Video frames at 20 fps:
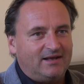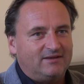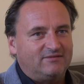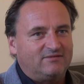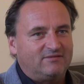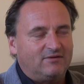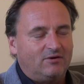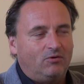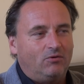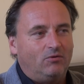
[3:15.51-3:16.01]
And
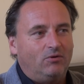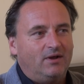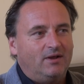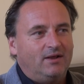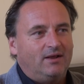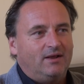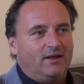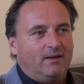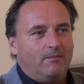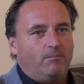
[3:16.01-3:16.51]
so
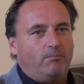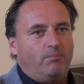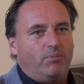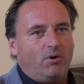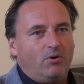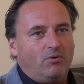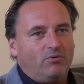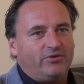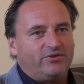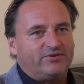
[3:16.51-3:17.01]

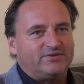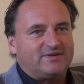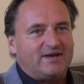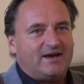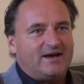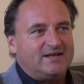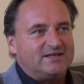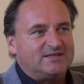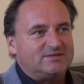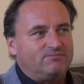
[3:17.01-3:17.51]
both
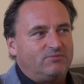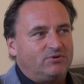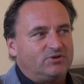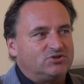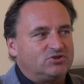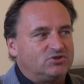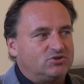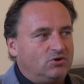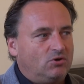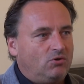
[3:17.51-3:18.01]
sides were
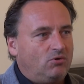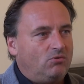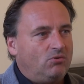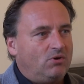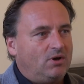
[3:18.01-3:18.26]
so